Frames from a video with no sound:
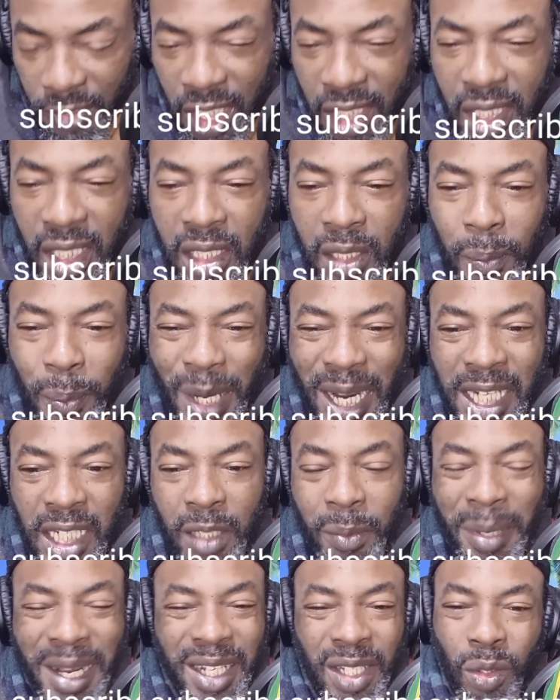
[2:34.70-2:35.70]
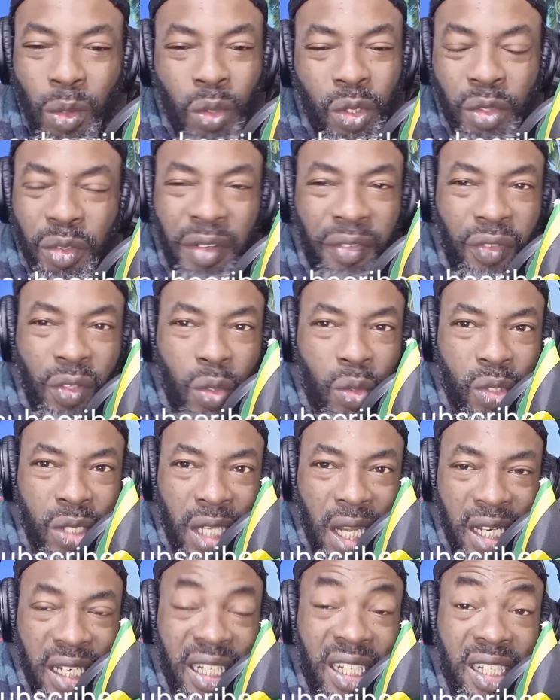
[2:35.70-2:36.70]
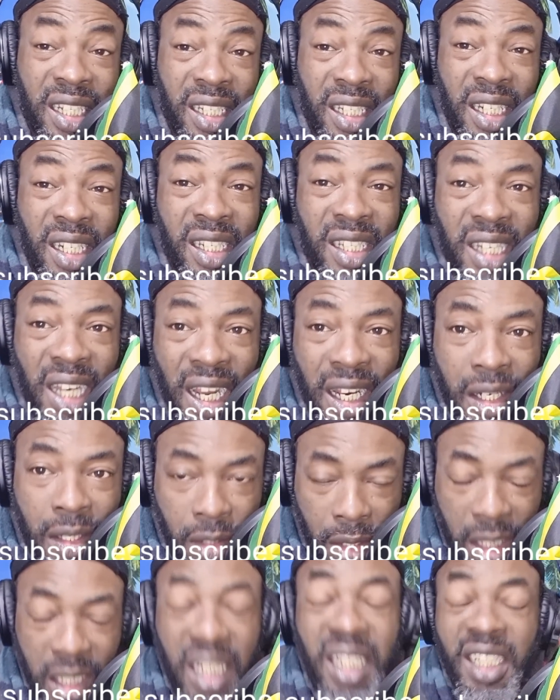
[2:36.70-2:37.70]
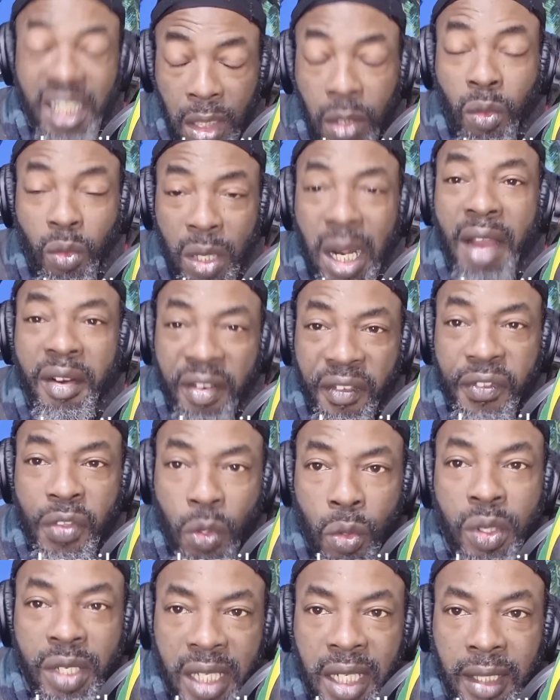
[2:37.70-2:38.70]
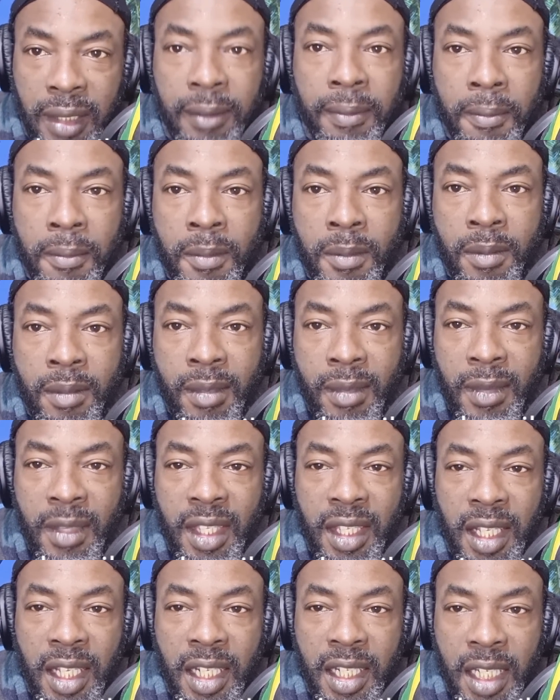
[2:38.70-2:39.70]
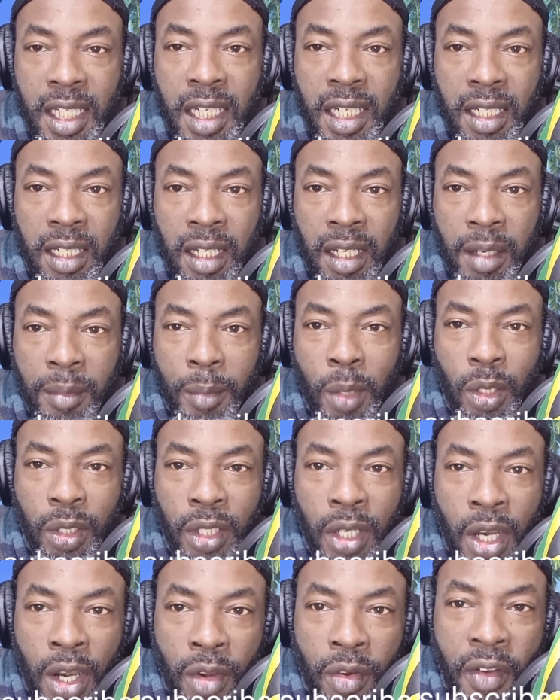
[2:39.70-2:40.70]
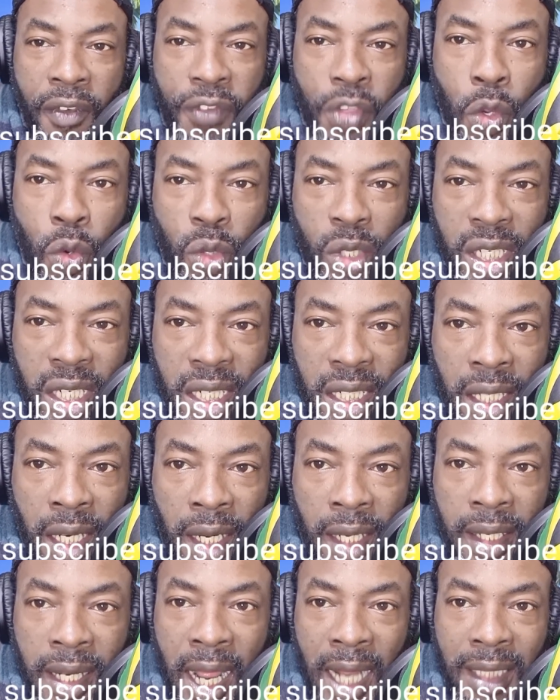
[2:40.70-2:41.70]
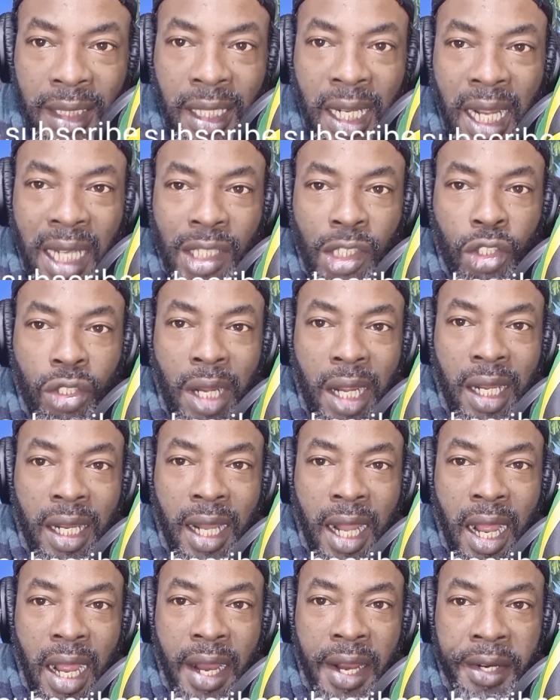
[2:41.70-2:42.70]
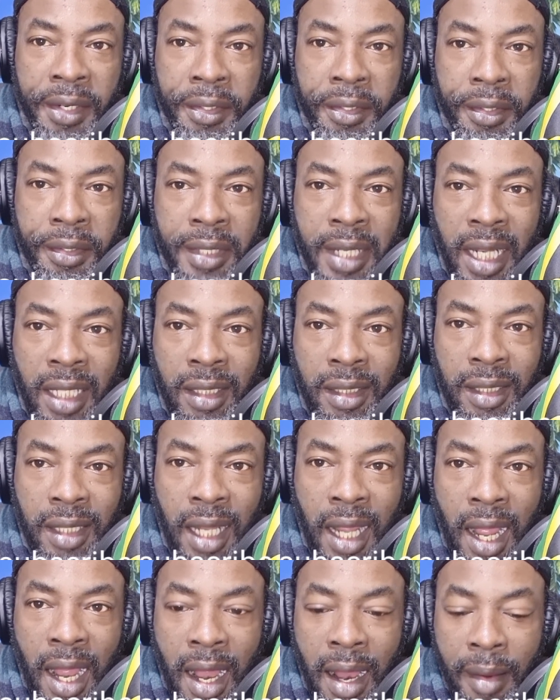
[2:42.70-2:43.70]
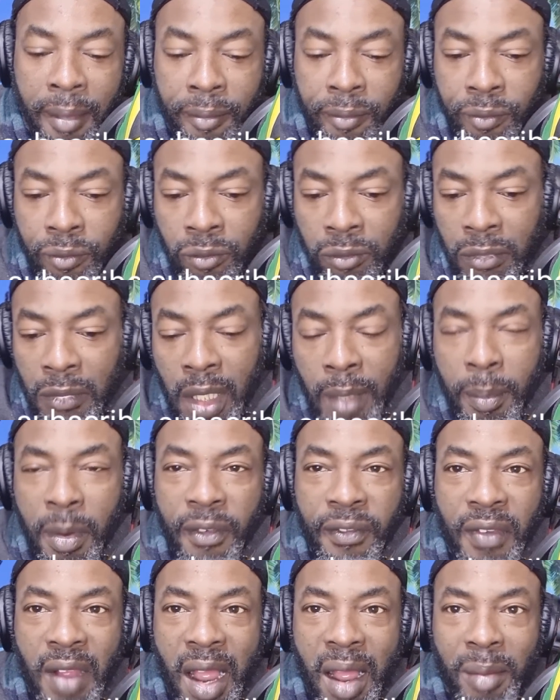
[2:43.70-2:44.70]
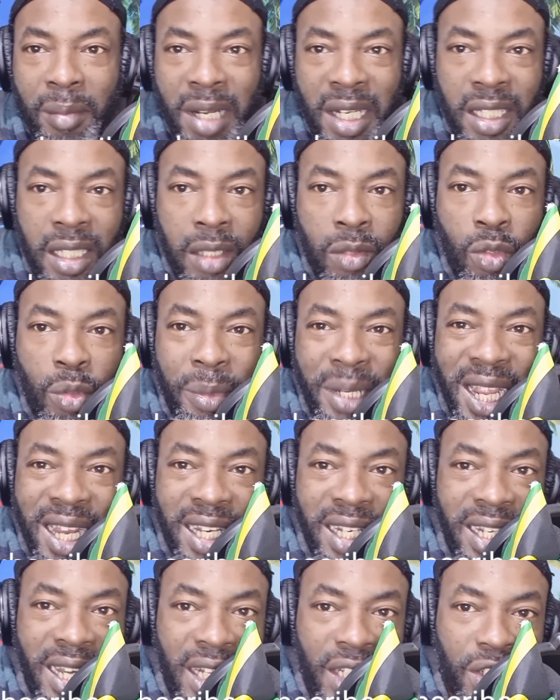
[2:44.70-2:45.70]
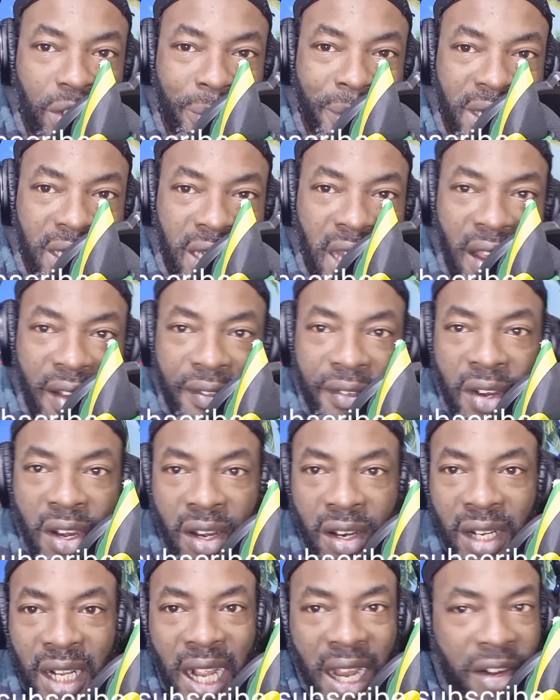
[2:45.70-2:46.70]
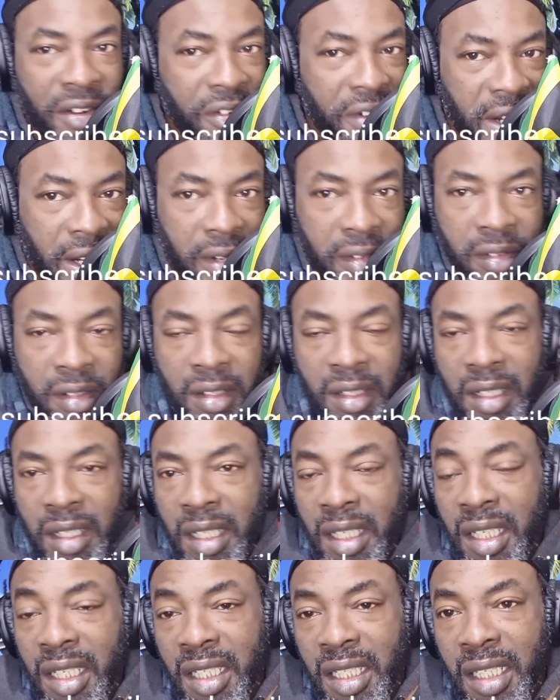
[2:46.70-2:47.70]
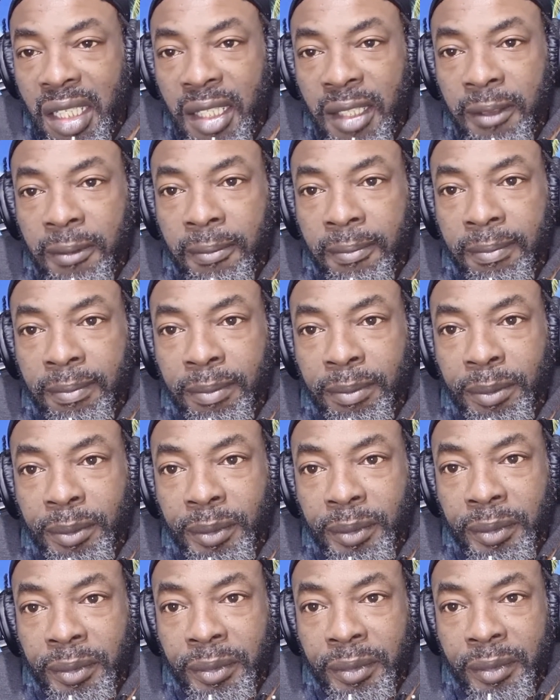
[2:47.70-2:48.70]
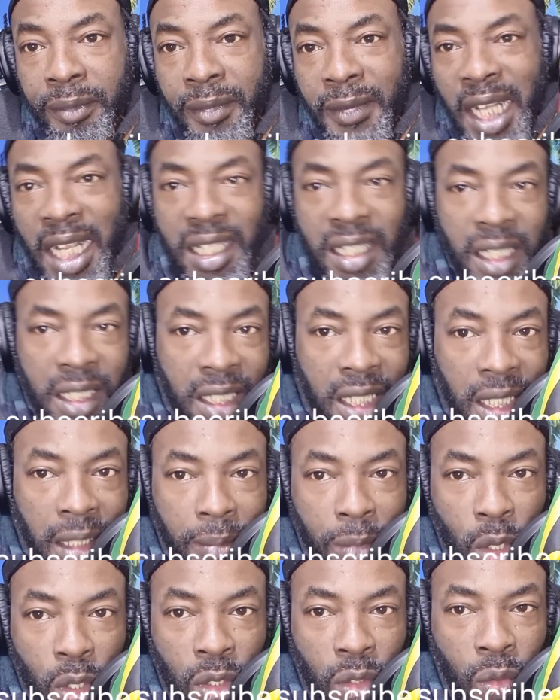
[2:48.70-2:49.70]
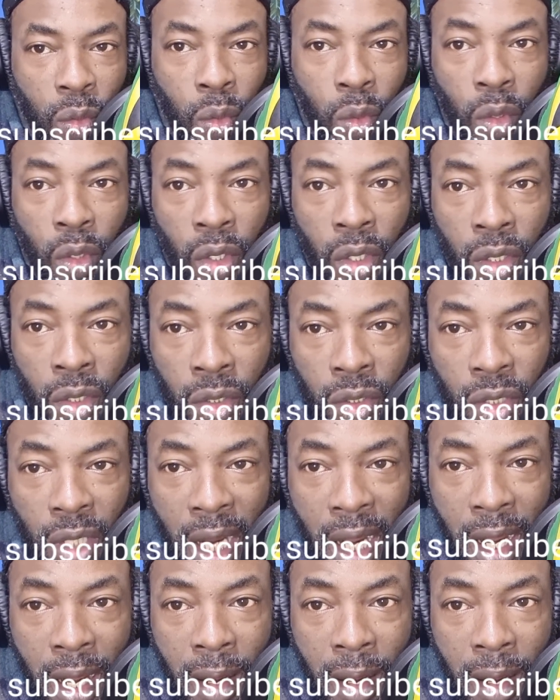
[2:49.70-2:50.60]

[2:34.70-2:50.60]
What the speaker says: This is Spice couldn't refuse that. This is not, she could have refused it. See? But refusing that contract or that performance will be at the detriment of her career. See? That's a thing about the whole